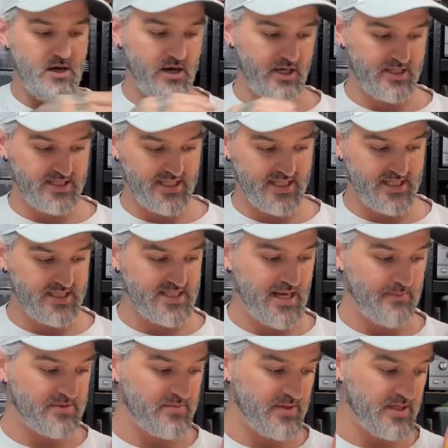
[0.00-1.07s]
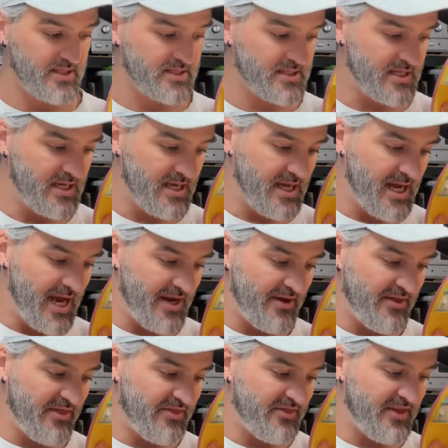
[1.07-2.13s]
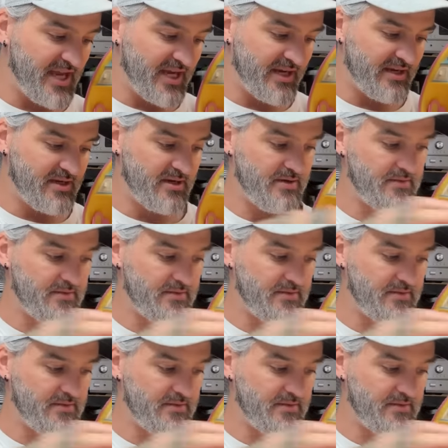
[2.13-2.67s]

I can see the snapped bits. And I think